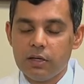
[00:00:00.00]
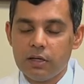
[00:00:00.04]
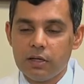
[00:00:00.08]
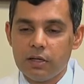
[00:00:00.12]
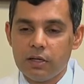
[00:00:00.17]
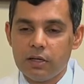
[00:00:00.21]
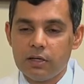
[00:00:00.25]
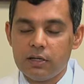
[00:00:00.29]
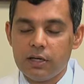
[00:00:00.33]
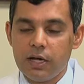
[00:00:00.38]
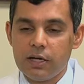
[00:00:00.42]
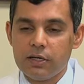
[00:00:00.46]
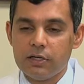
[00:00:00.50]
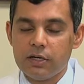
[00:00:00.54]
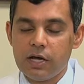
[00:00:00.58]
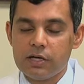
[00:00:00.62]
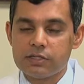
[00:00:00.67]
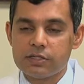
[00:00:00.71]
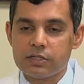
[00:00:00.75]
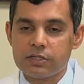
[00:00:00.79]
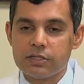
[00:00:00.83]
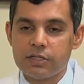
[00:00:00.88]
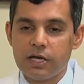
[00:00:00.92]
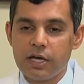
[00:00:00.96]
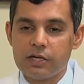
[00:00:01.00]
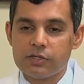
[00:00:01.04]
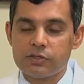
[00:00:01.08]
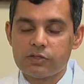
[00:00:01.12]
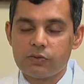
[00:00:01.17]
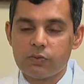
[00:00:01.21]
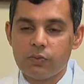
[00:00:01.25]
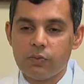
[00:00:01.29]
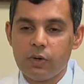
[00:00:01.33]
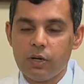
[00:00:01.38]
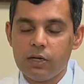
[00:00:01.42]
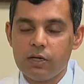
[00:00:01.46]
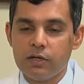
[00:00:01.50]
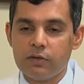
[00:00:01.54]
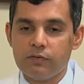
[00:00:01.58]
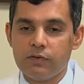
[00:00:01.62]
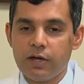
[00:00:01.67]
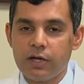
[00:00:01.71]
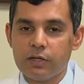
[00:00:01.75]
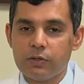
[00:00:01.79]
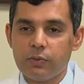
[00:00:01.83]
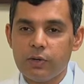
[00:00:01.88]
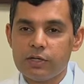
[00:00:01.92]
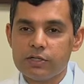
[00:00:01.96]
uh, diagnostic test or one
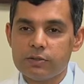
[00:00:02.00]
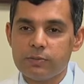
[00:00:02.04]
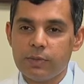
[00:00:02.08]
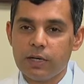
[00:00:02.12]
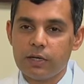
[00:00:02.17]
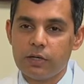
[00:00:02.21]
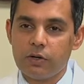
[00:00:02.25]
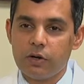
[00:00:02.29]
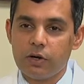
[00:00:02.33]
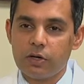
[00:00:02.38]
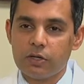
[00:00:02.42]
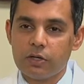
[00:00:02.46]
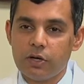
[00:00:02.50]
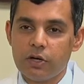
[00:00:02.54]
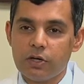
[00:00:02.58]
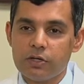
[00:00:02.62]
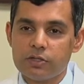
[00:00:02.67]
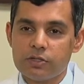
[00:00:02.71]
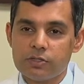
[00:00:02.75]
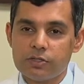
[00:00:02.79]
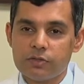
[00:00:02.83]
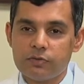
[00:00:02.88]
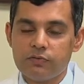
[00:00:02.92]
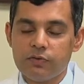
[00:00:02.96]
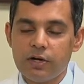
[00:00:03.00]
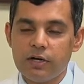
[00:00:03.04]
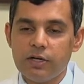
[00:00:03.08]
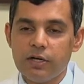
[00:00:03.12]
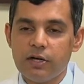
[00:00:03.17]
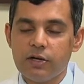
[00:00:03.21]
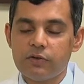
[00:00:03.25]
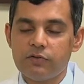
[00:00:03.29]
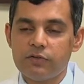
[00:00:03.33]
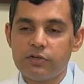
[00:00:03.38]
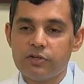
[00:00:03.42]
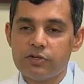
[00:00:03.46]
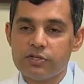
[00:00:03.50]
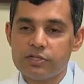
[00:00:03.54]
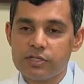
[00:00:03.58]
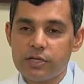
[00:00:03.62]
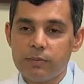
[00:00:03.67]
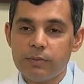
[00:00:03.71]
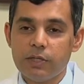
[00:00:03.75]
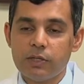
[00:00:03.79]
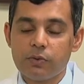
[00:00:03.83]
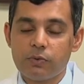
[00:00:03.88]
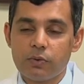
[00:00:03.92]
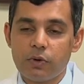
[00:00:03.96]
evaluation by a cardiologist to find out if there's
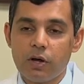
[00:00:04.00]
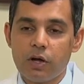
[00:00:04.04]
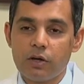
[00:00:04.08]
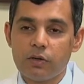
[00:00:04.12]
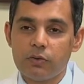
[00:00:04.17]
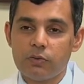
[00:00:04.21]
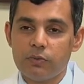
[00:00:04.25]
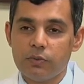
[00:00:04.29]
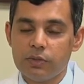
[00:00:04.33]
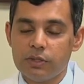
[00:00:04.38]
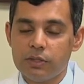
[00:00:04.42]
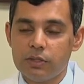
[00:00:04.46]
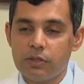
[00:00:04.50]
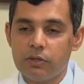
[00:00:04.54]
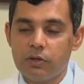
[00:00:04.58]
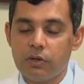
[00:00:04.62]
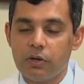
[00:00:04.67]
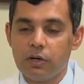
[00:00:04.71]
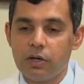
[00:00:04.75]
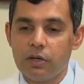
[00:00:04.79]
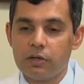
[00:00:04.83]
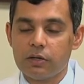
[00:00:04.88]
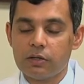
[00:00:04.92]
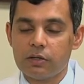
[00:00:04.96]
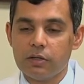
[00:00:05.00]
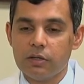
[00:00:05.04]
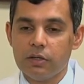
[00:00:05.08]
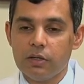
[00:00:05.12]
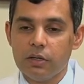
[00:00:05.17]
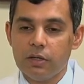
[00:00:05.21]
something wrong with their heart.